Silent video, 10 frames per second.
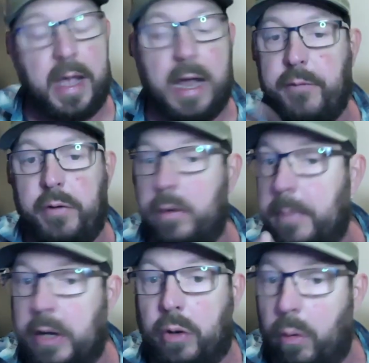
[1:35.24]
if you're going to
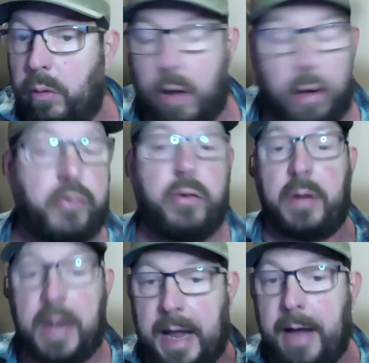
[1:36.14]
be cold calling, you're
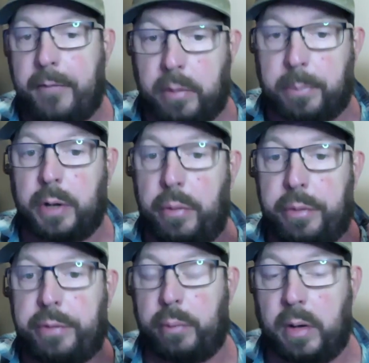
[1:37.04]
going to have to blow
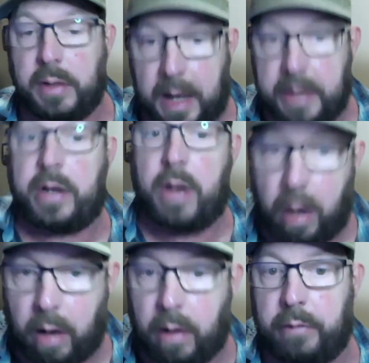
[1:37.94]
through a lot of
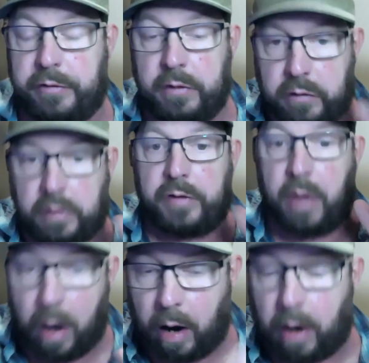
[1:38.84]
calls. You just
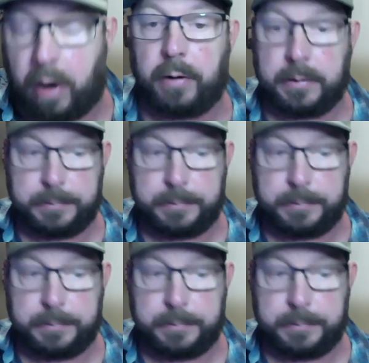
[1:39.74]
are.